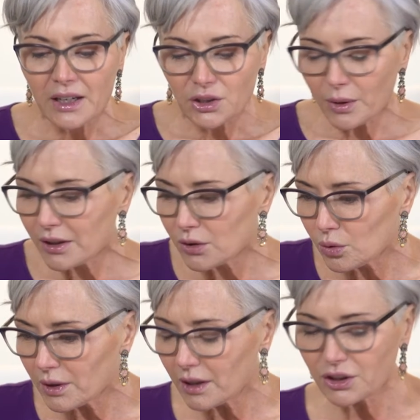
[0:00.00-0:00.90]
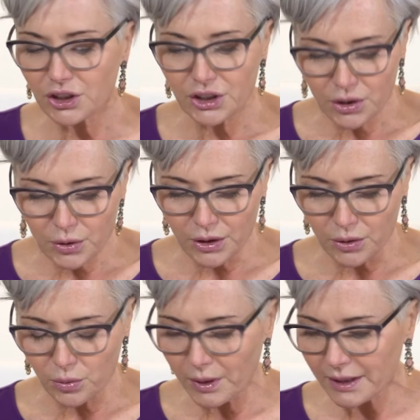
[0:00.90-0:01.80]
So I thought I'll show
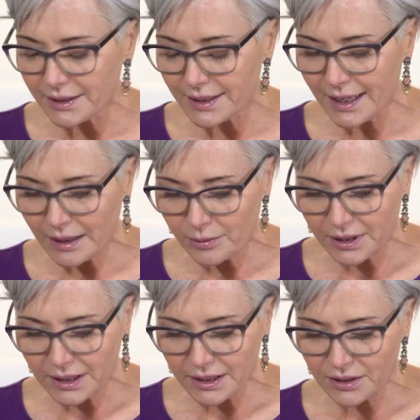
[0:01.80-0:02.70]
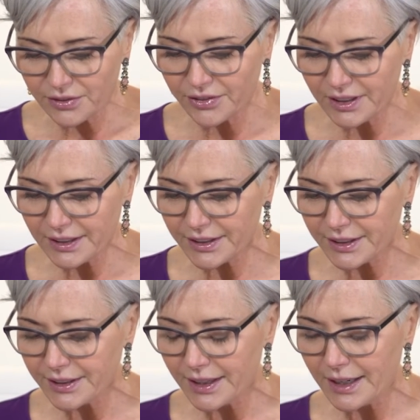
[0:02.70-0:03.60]
you what these
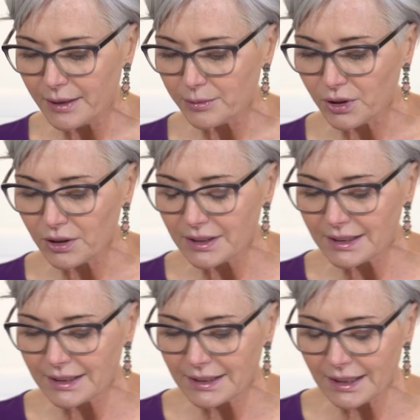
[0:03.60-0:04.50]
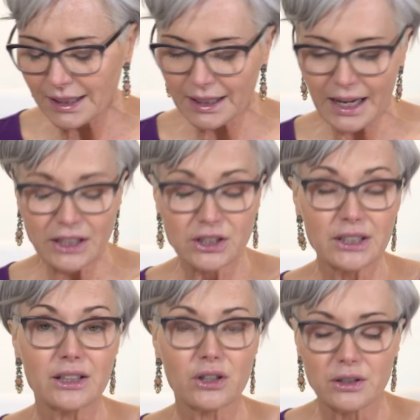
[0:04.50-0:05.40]
filler
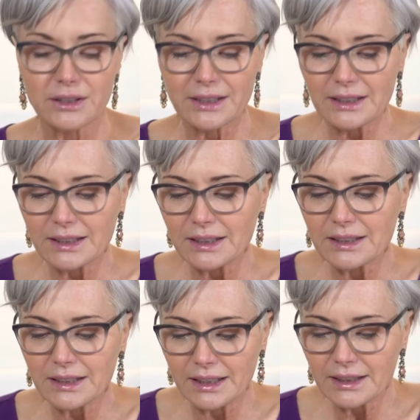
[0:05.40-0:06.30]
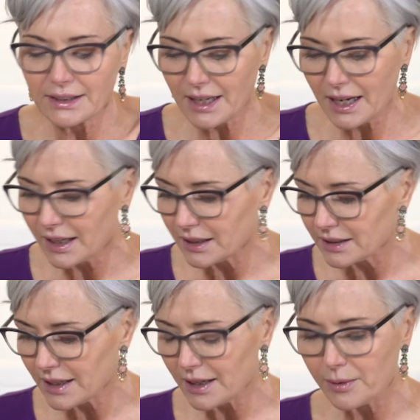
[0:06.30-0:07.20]
actually the consistency is,
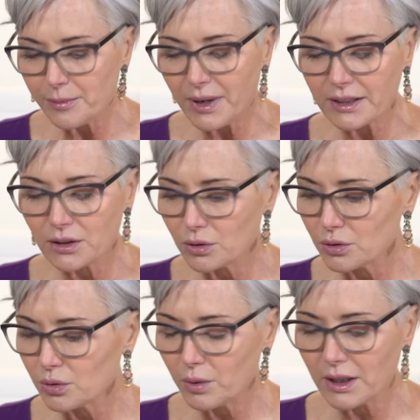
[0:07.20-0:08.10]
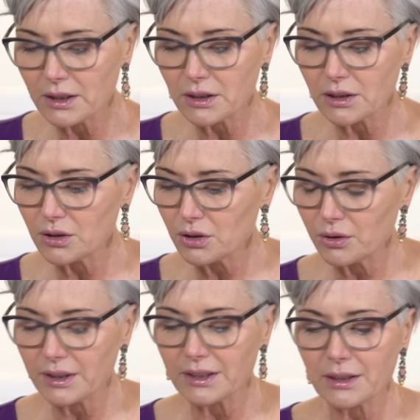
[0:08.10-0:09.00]
and I don't want to
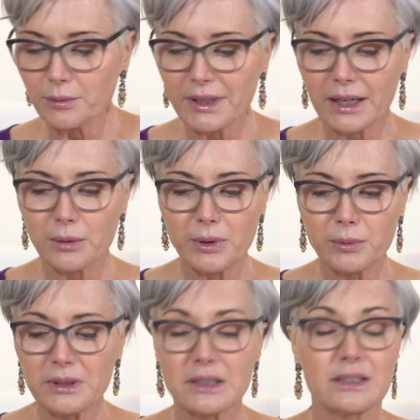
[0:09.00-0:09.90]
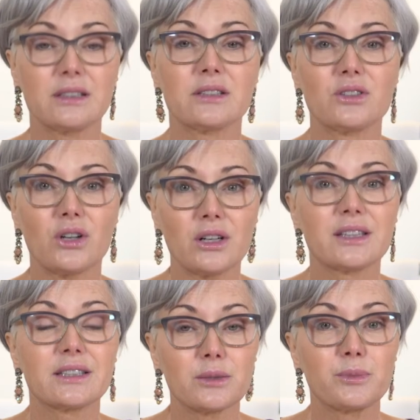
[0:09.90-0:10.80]
intimidate people. This is not
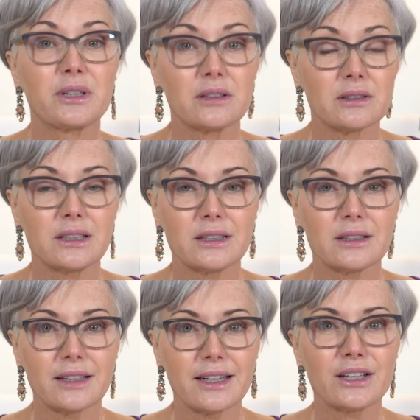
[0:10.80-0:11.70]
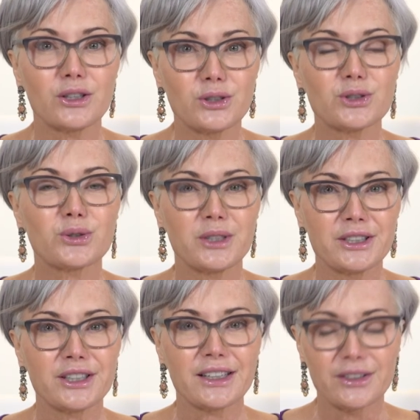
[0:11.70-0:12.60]
the typical needle that I use to
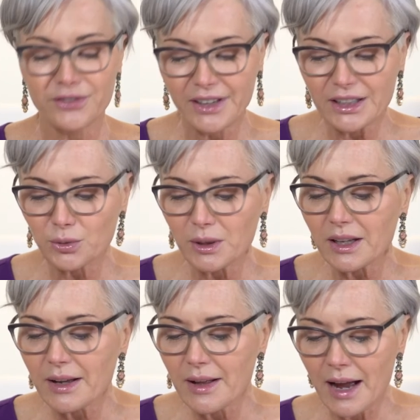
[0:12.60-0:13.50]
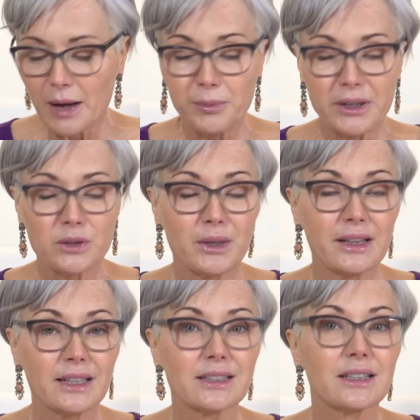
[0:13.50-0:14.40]
inject a face with. I picked one
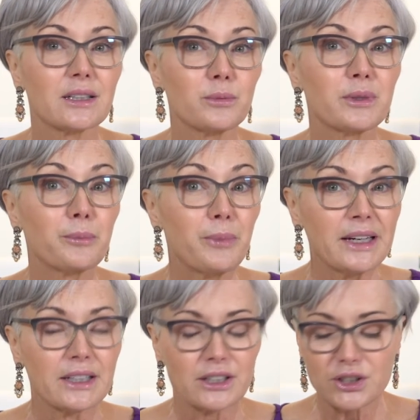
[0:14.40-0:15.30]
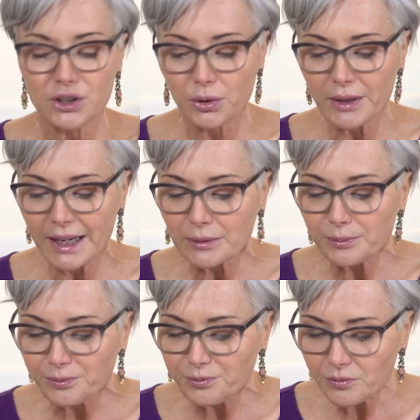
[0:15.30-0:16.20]
that's a little bit bigger so that
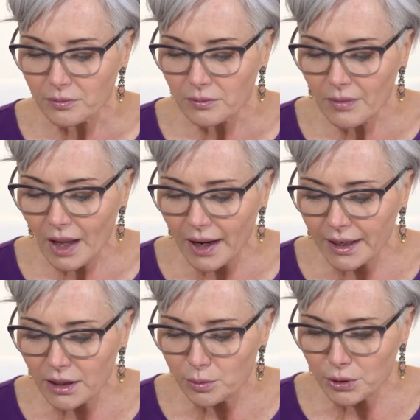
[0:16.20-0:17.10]
I could